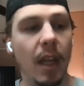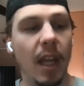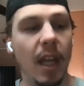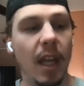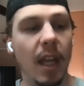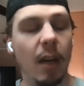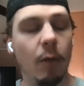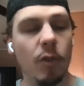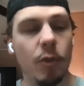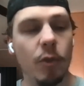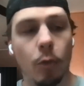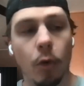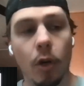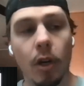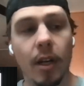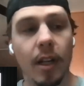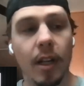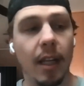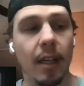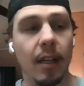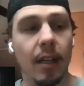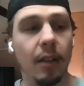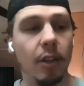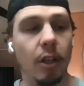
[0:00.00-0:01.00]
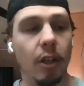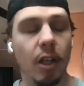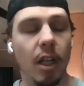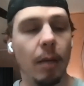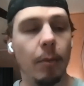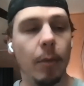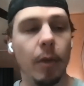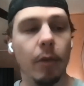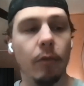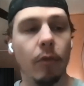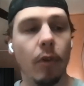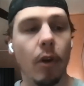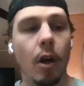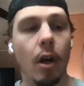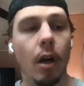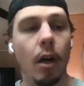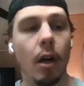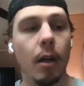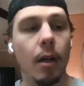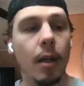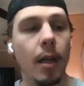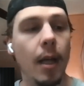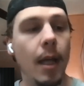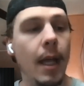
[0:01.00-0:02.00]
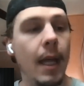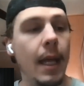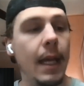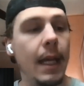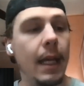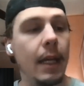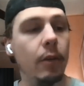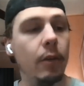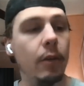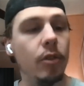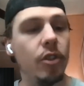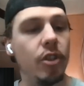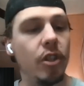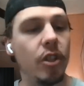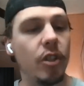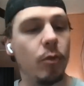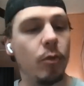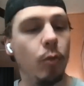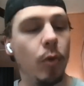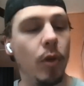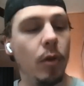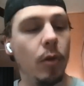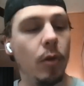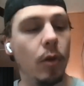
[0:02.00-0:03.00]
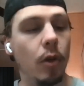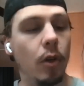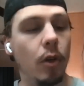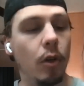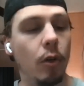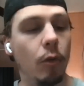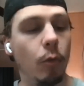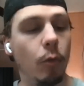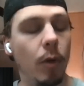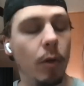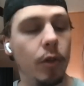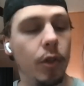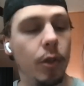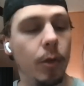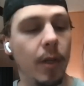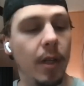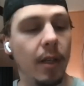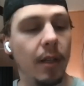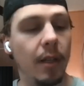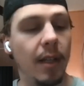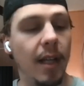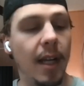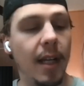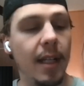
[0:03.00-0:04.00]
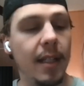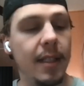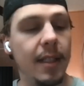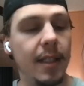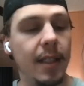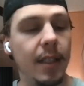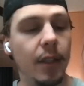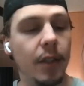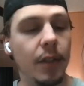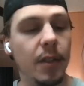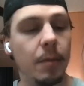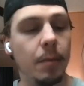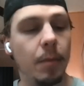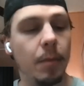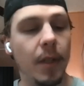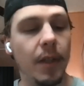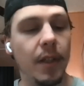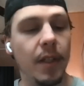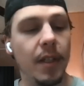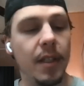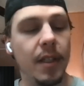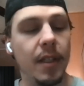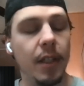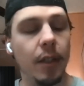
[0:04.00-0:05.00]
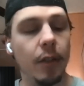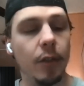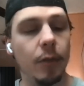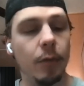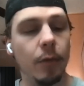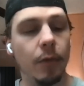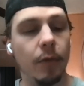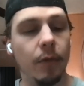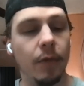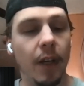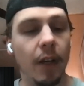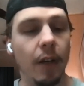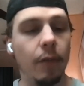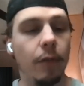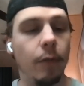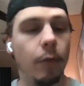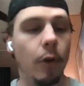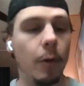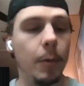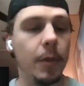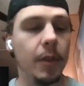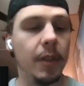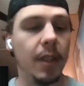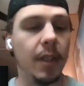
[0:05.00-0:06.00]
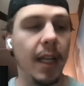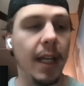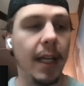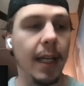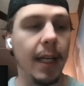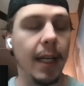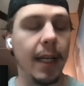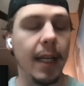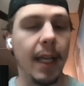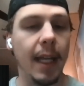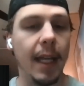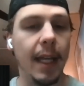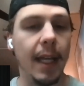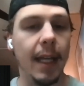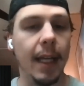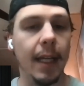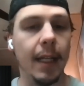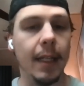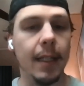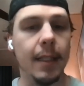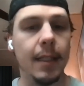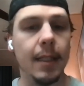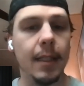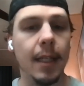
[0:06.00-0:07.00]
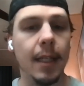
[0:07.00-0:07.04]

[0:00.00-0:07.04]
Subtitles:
it was working, don't get me wrong. It was just we were doing a lot of deals, but the deals were very formulaic, and